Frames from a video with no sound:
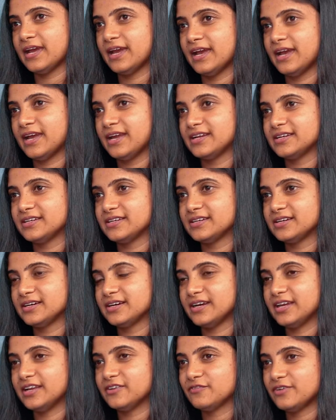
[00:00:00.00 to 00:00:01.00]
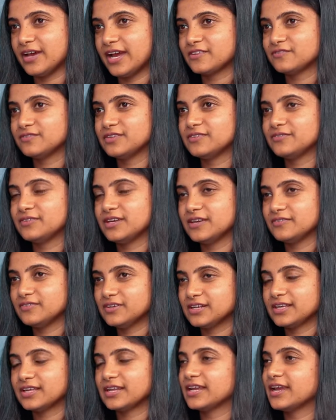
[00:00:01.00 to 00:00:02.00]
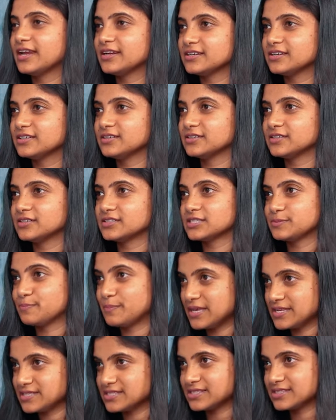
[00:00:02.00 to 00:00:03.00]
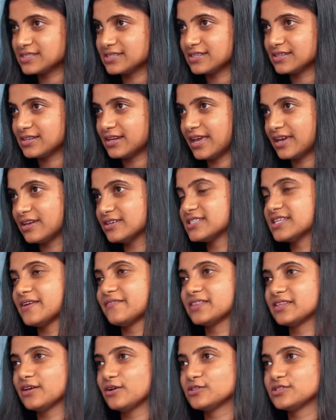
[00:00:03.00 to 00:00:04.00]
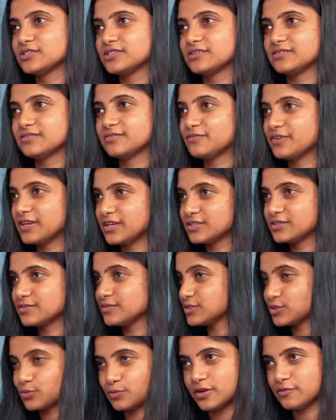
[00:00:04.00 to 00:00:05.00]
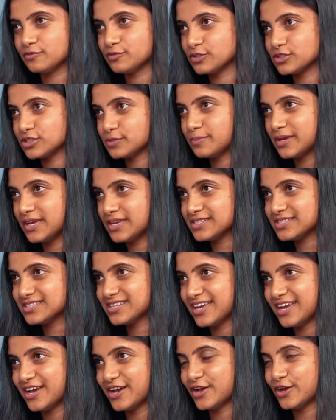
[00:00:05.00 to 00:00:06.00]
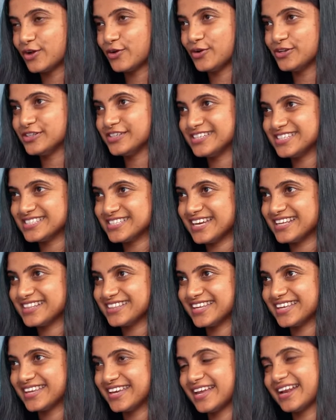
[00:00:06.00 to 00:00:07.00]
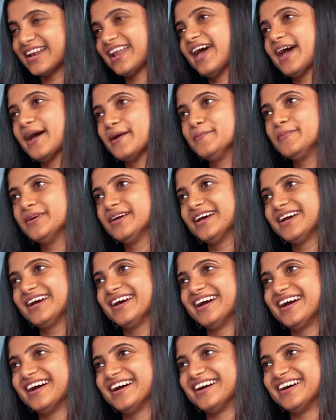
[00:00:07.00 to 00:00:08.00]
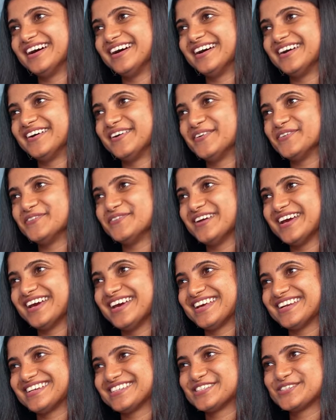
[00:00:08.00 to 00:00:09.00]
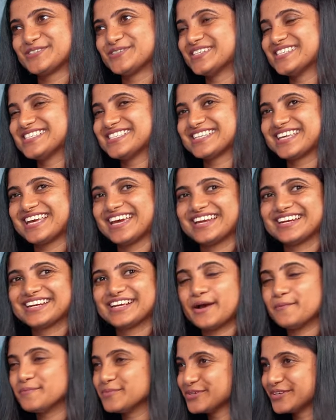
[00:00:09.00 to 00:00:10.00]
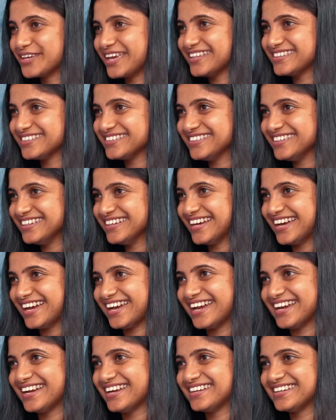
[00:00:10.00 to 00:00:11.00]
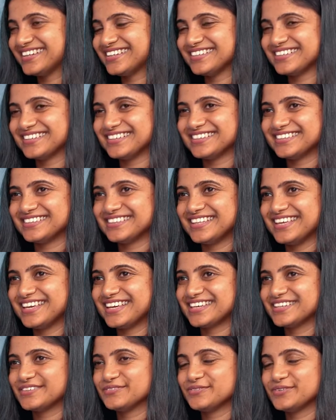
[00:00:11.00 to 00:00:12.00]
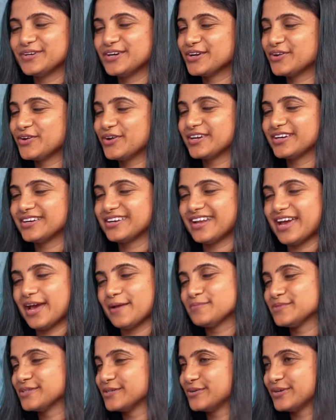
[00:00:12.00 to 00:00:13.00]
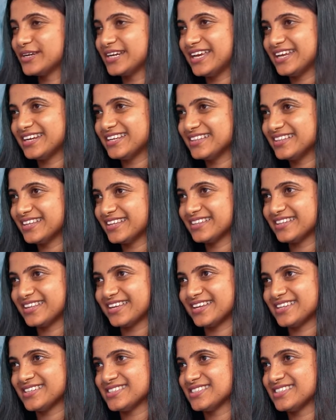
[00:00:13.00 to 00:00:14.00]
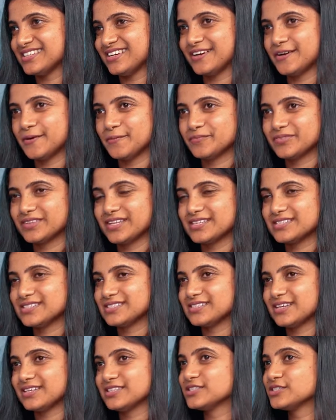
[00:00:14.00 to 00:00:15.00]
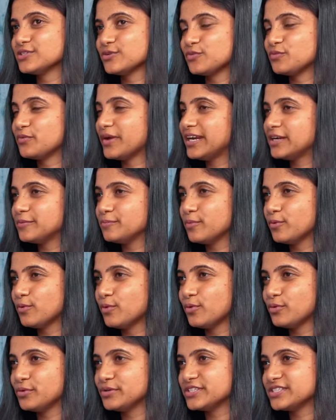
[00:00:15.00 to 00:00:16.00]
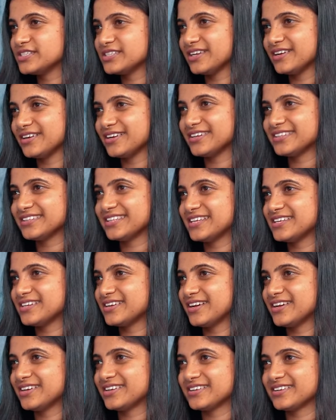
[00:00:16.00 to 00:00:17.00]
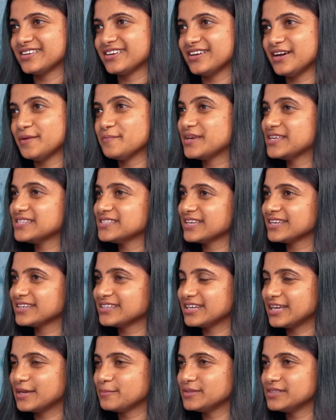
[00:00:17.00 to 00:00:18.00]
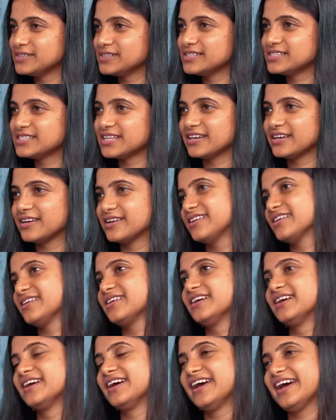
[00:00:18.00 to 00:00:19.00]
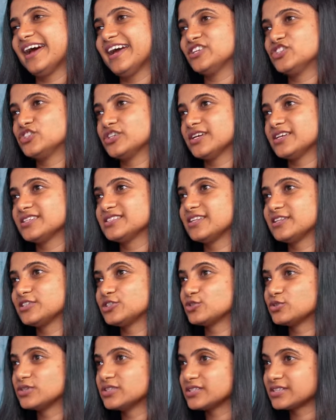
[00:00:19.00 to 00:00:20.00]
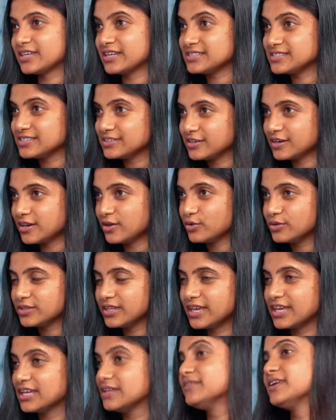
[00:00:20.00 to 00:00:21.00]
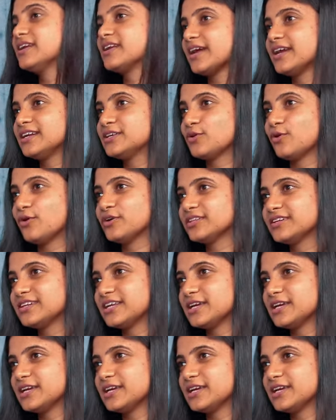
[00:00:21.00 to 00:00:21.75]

and uh, in fact, we've even created a space like a 7,000 square foot space oh, wow. called okay. the Design Thinking Lab, oh, wow. uh, where students can come together huh. and uh, they can work on absolutely anything. There's hmm. um, there's tons of whiteboards. Uh, there are uh, amazing tables and uh, and chairs that students can sit around. They can even write on the